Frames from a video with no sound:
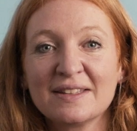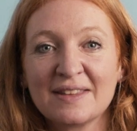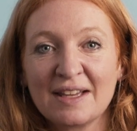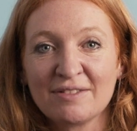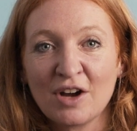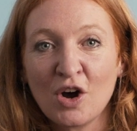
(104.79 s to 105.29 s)
that
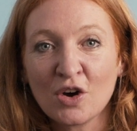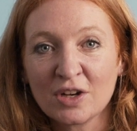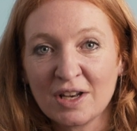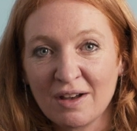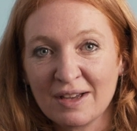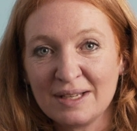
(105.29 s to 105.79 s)
there are
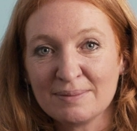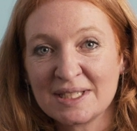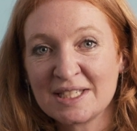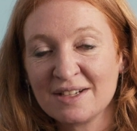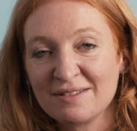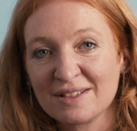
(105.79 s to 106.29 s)
online
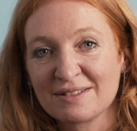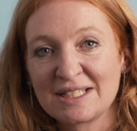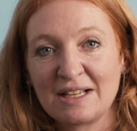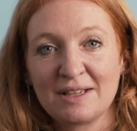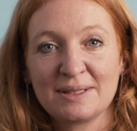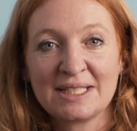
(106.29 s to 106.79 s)
materials
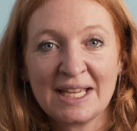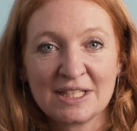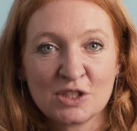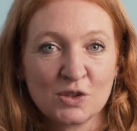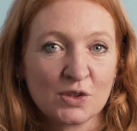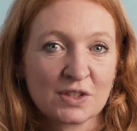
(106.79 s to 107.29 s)
like TED
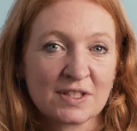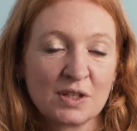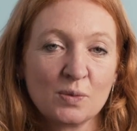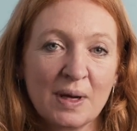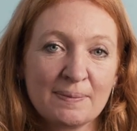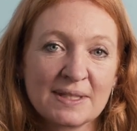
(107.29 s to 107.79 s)
Talks and a
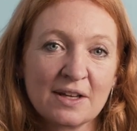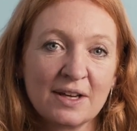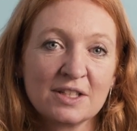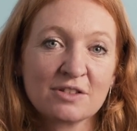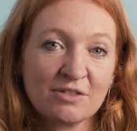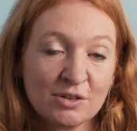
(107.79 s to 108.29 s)

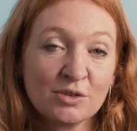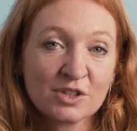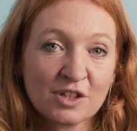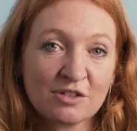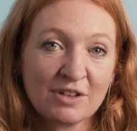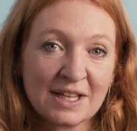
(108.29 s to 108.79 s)
website
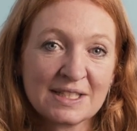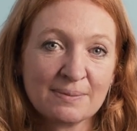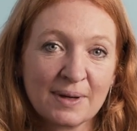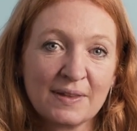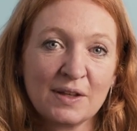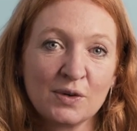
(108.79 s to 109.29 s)
also created
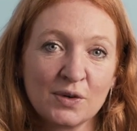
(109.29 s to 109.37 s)
by the